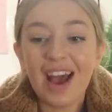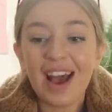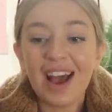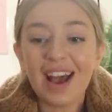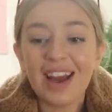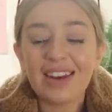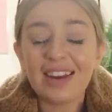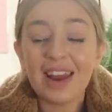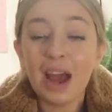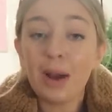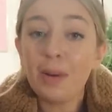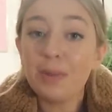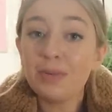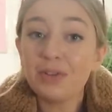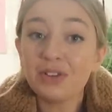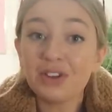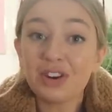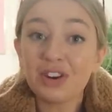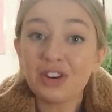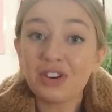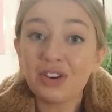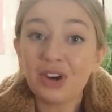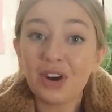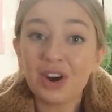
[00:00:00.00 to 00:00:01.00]
And now I'm
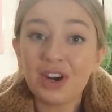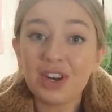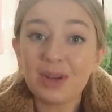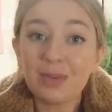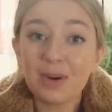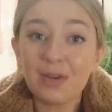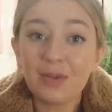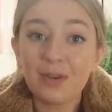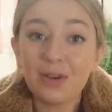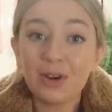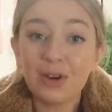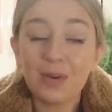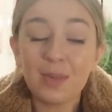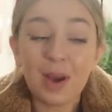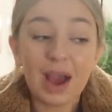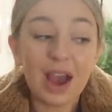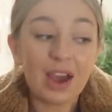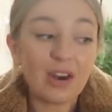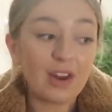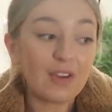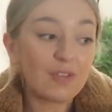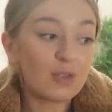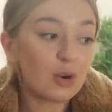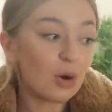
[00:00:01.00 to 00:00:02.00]
just going to tidy my room,
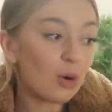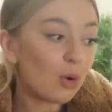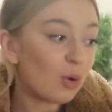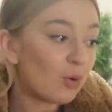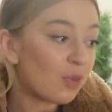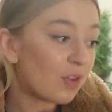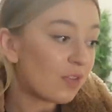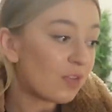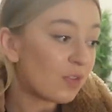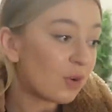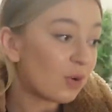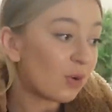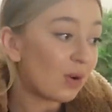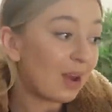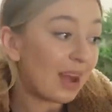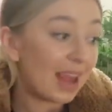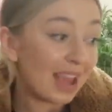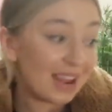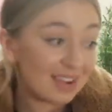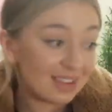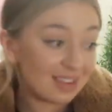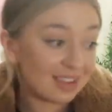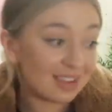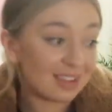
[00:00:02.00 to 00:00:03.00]
and I've got all of your
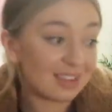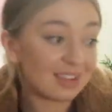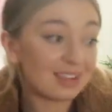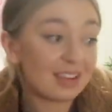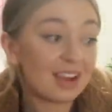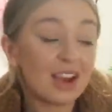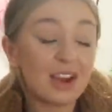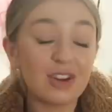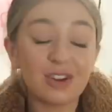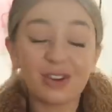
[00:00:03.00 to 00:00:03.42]
letters